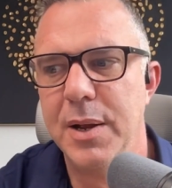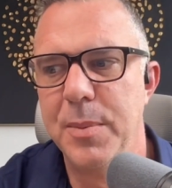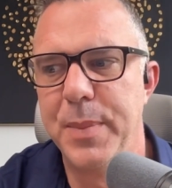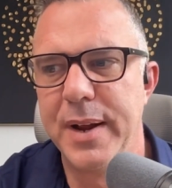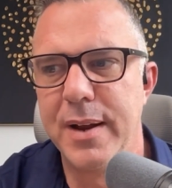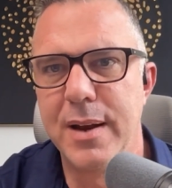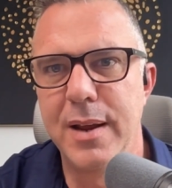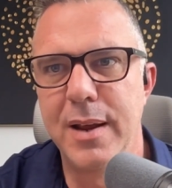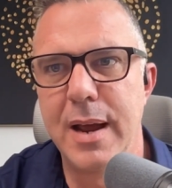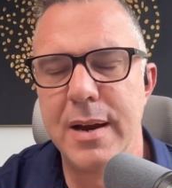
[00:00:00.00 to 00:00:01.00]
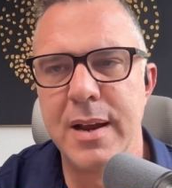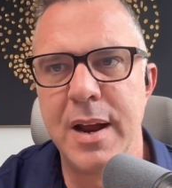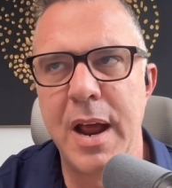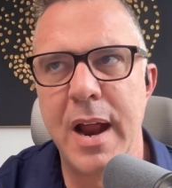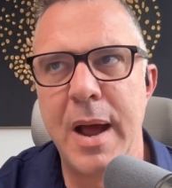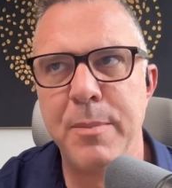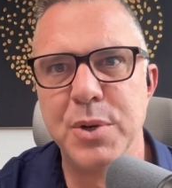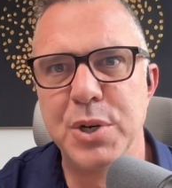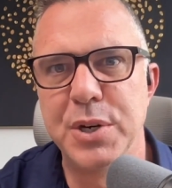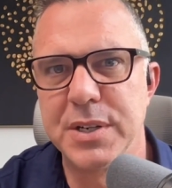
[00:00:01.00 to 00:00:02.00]
But I'm
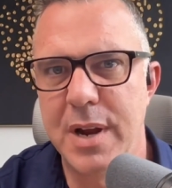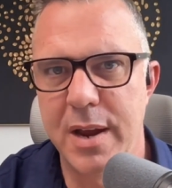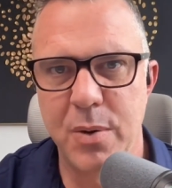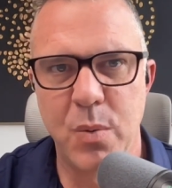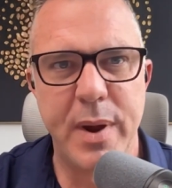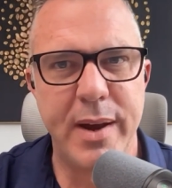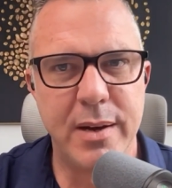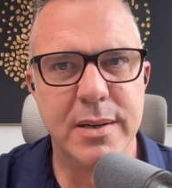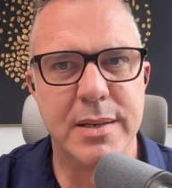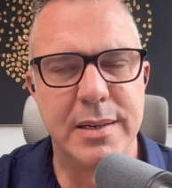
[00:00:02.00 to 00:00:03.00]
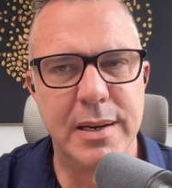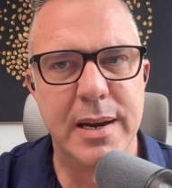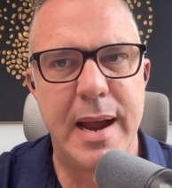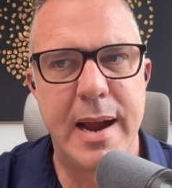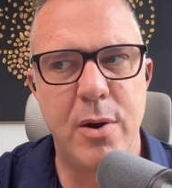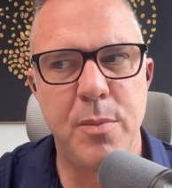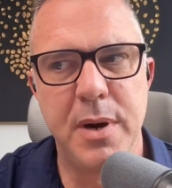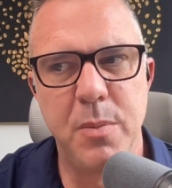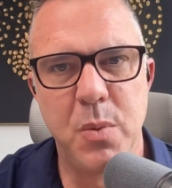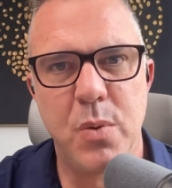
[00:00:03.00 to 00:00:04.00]
just kind of waiting to see how
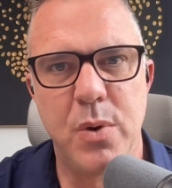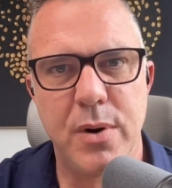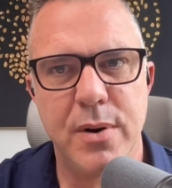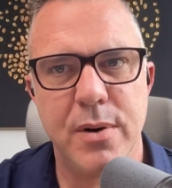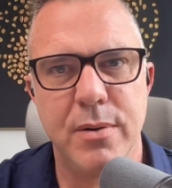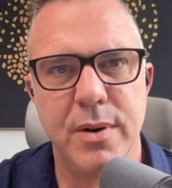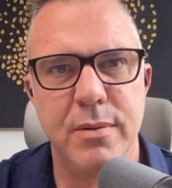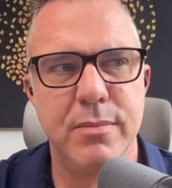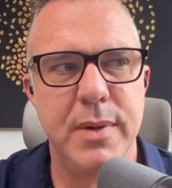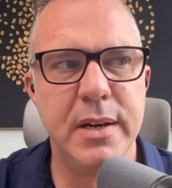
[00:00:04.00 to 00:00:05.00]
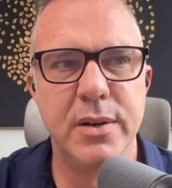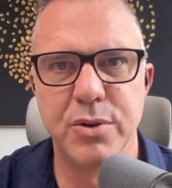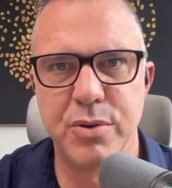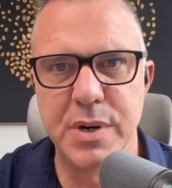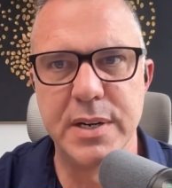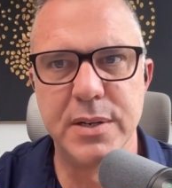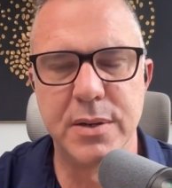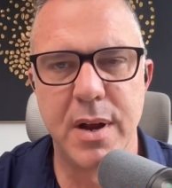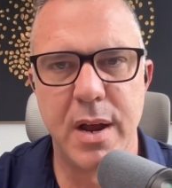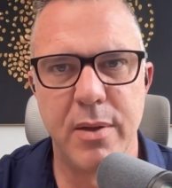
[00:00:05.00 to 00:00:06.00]
many more industries
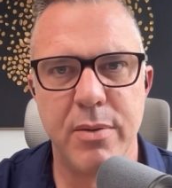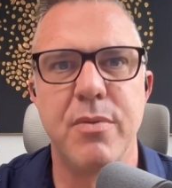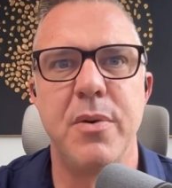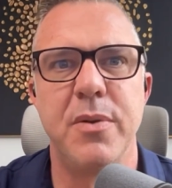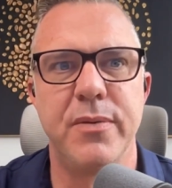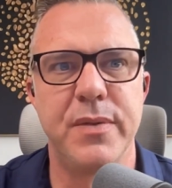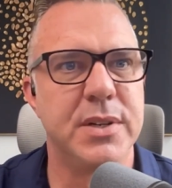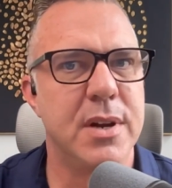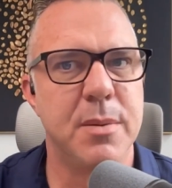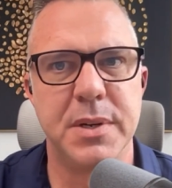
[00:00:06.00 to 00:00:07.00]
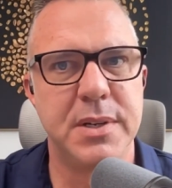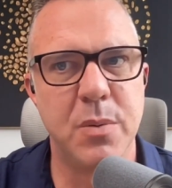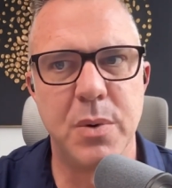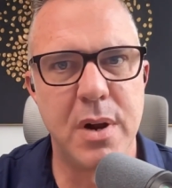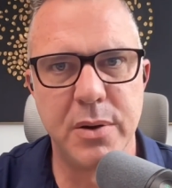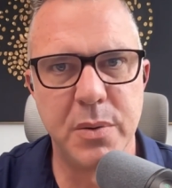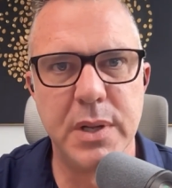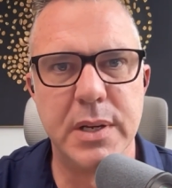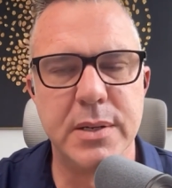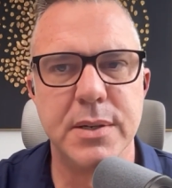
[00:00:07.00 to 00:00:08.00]
kind of throw their fist up and say, we're not doing
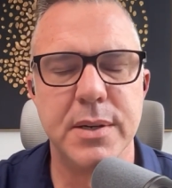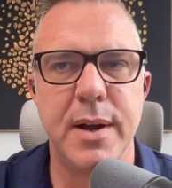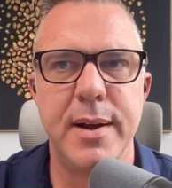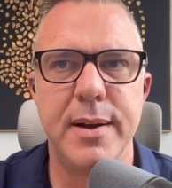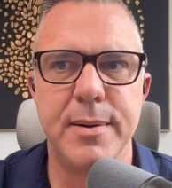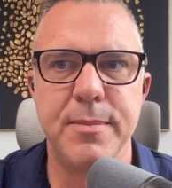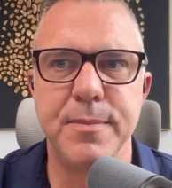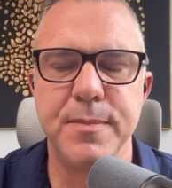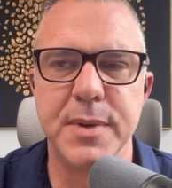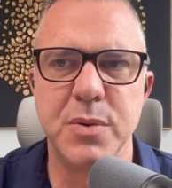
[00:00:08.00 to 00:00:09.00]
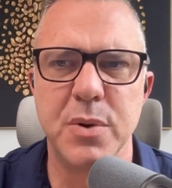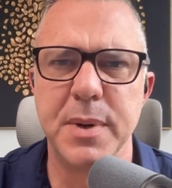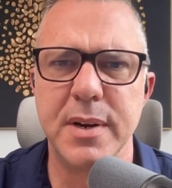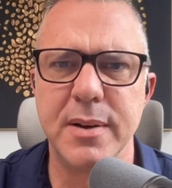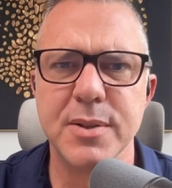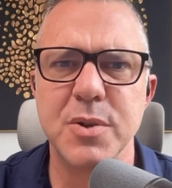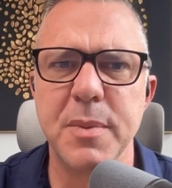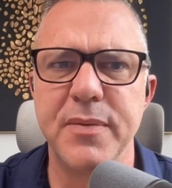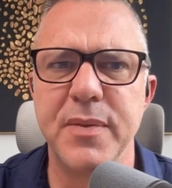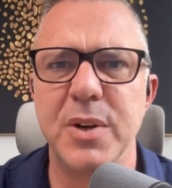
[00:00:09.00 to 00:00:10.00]
this. It's going to
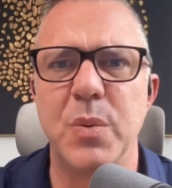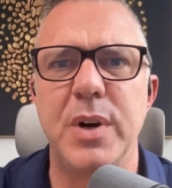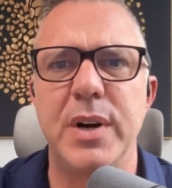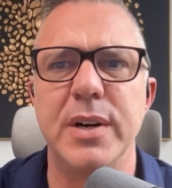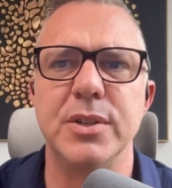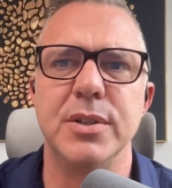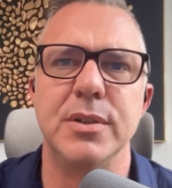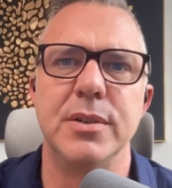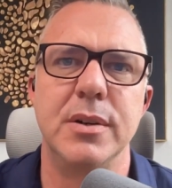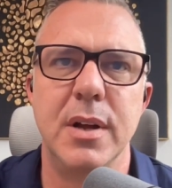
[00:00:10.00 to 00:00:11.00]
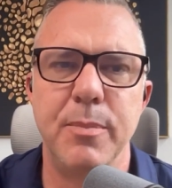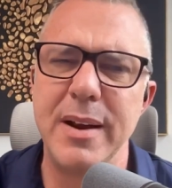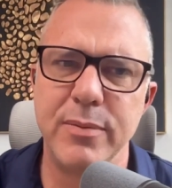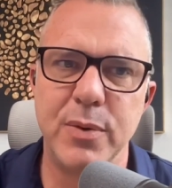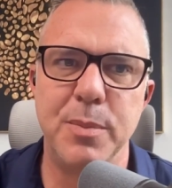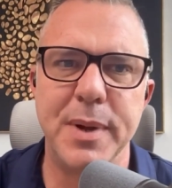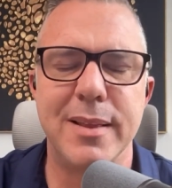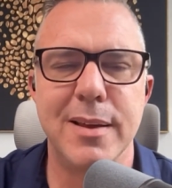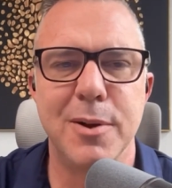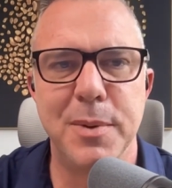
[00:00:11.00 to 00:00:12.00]
be fun to watch. Painful, but I
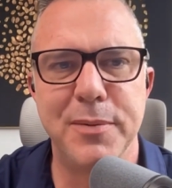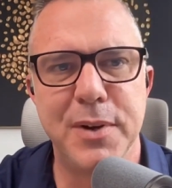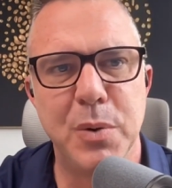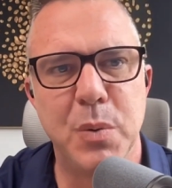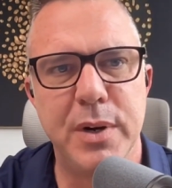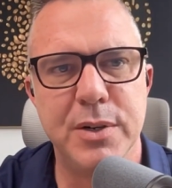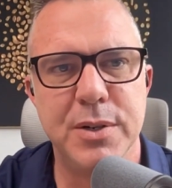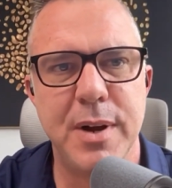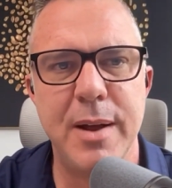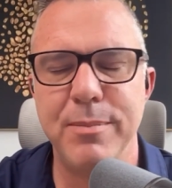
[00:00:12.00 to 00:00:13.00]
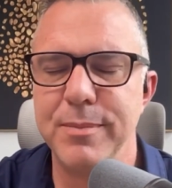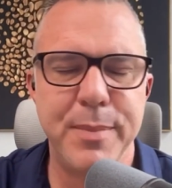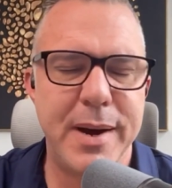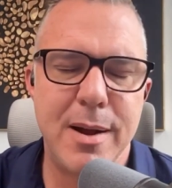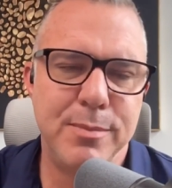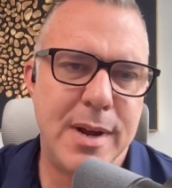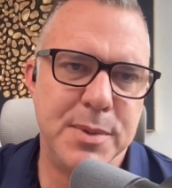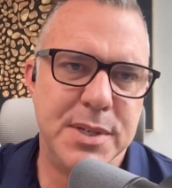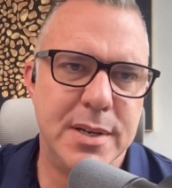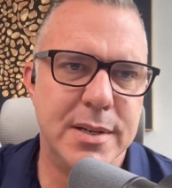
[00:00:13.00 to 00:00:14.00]
think it'll be fun to watch. But I'm
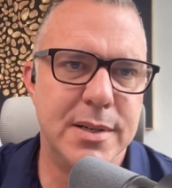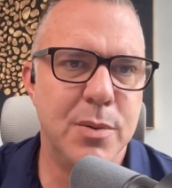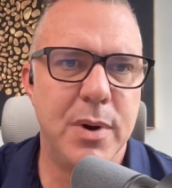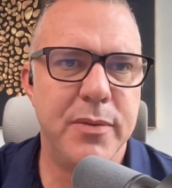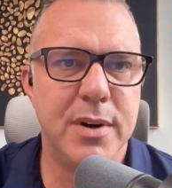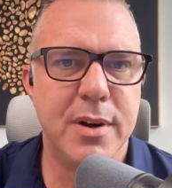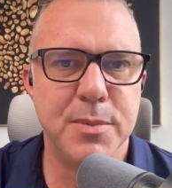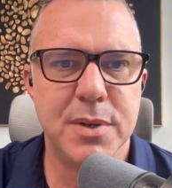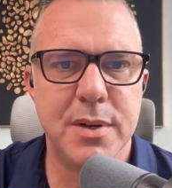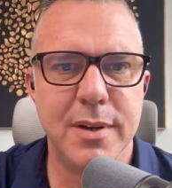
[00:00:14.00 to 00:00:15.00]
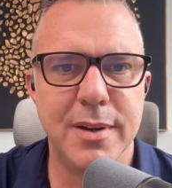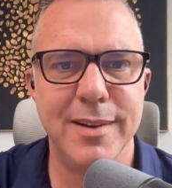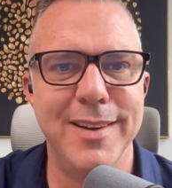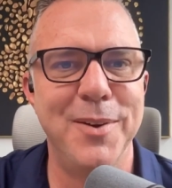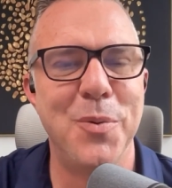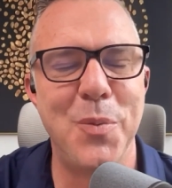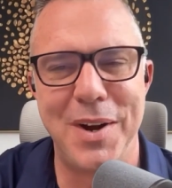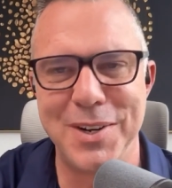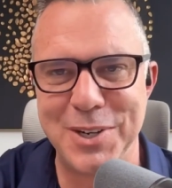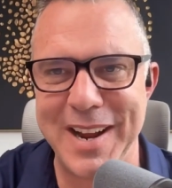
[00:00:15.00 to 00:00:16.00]
sadistic whenever it comes to
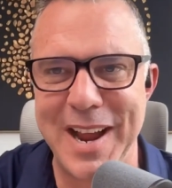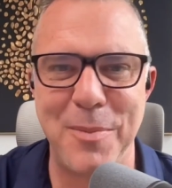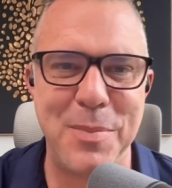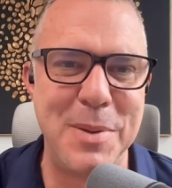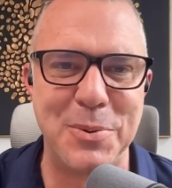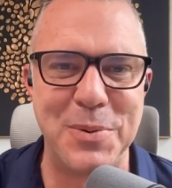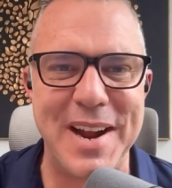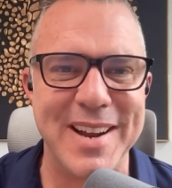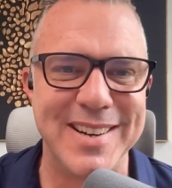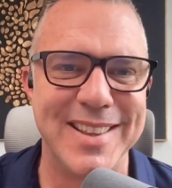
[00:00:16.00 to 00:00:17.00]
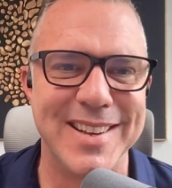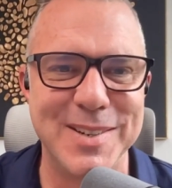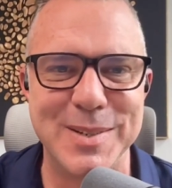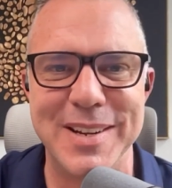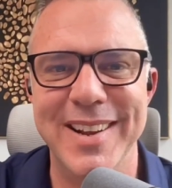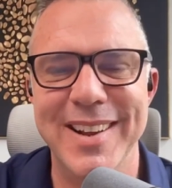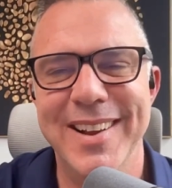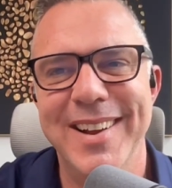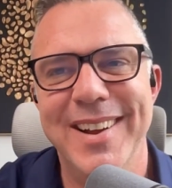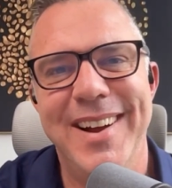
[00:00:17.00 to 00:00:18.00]
watching how people react to things.
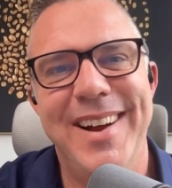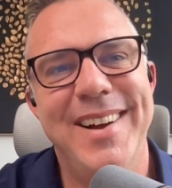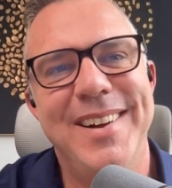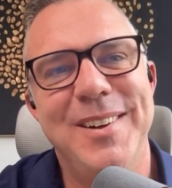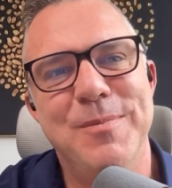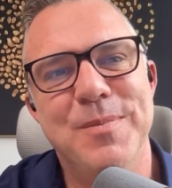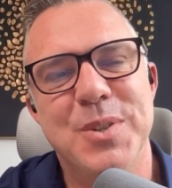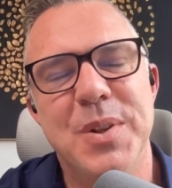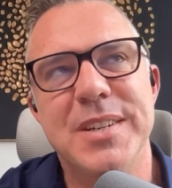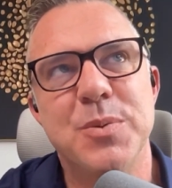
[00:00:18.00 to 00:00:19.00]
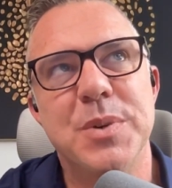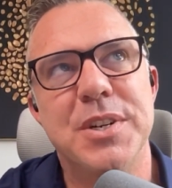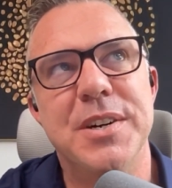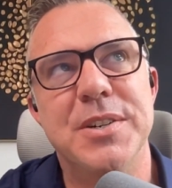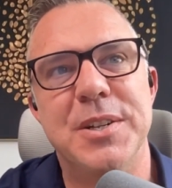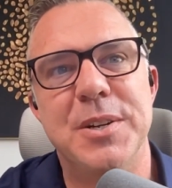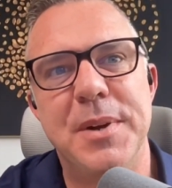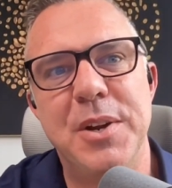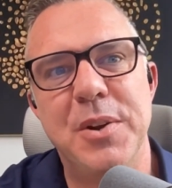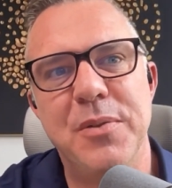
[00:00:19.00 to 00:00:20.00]
So let's switch gears a little bit.
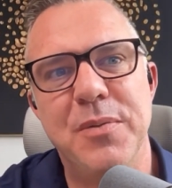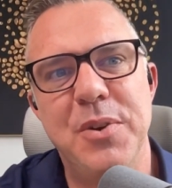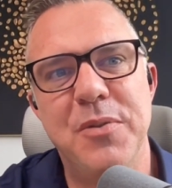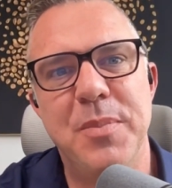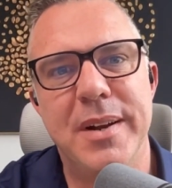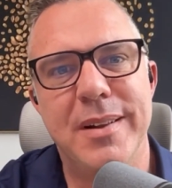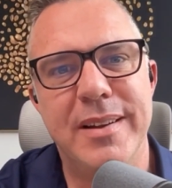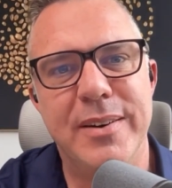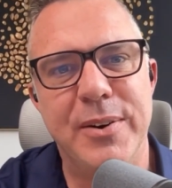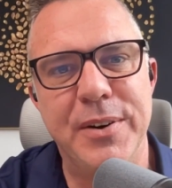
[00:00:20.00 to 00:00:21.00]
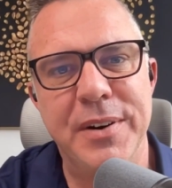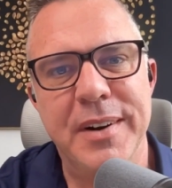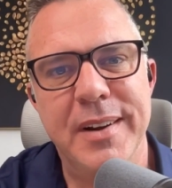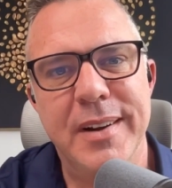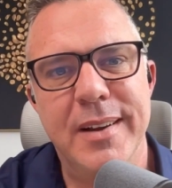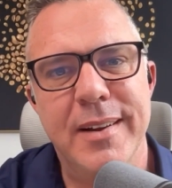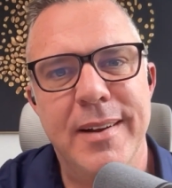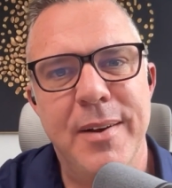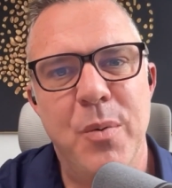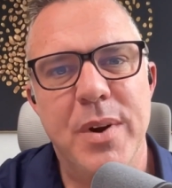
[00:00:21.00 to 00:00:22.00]
You've been a leader.
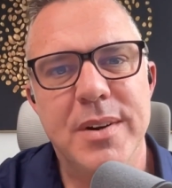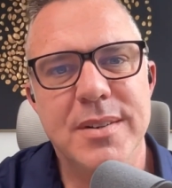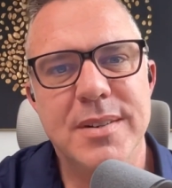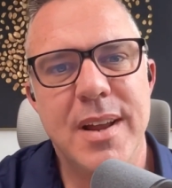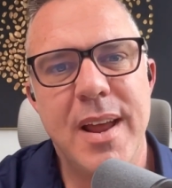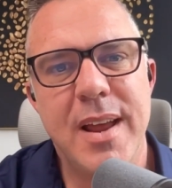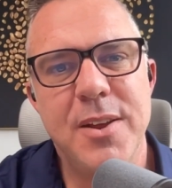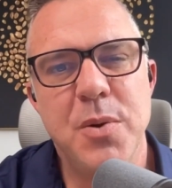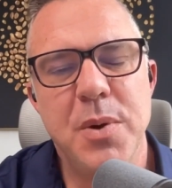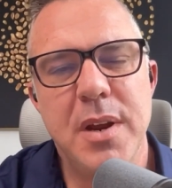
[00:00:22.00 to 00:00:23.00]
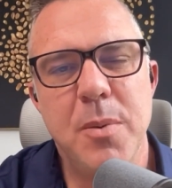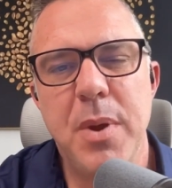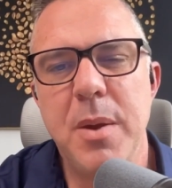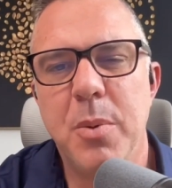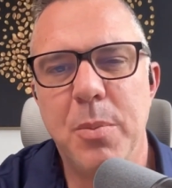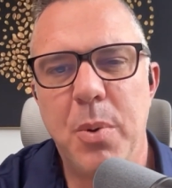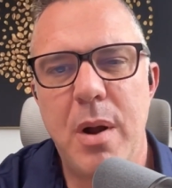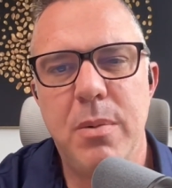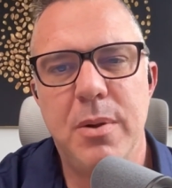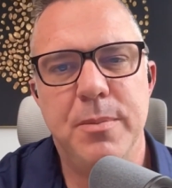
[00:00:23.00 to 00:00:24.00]
What is a unique people
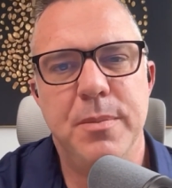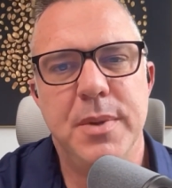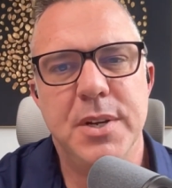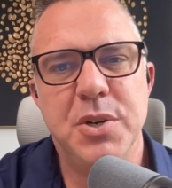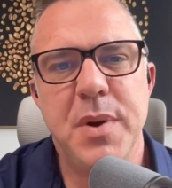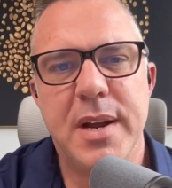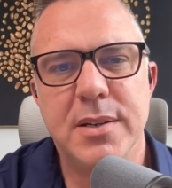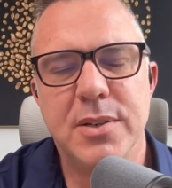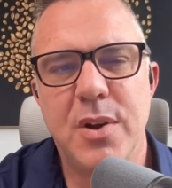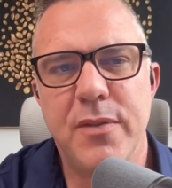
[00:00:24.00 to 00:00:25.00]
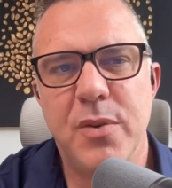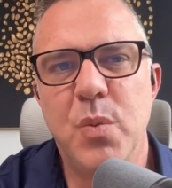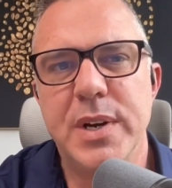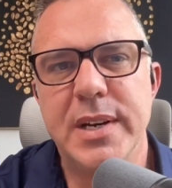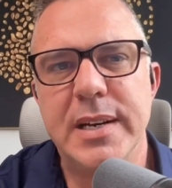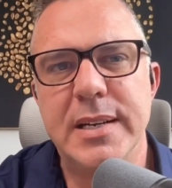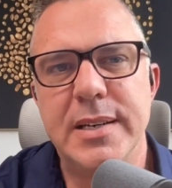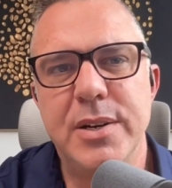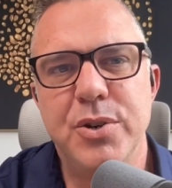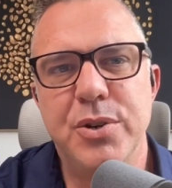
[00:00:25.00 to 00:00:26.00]
problem that you had to solve, and what did it
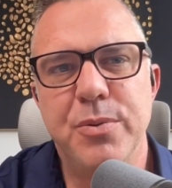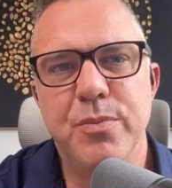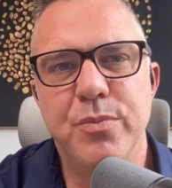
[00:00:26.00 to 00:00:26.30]
teach you?